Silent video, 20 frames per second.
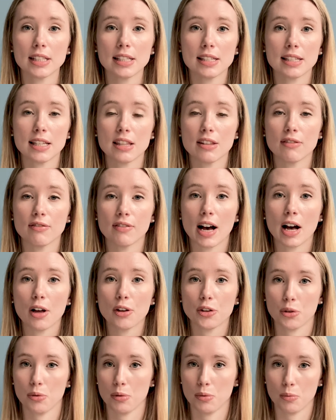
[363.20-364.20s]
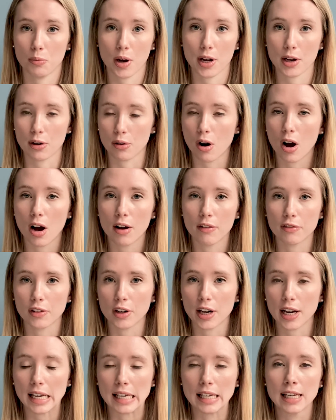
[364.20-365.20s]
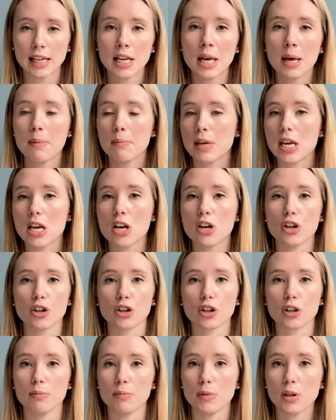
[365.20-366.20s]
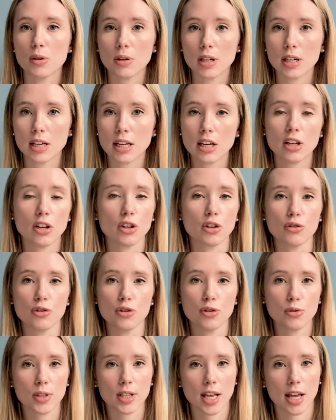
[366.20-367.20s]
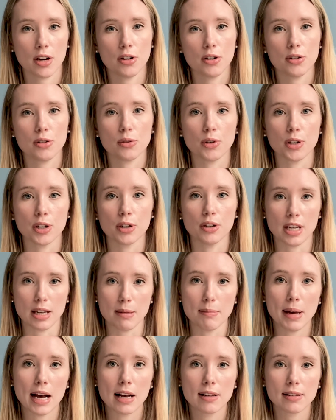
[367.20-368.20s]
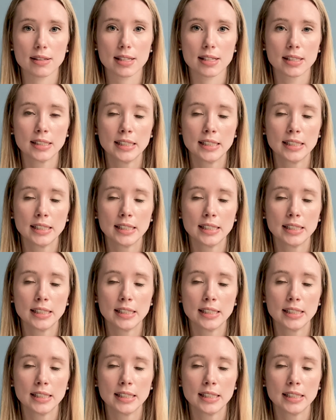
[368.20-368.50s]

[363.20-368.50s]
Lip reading: see the value in what you're offering, be it your community, your newsletters, or your emails.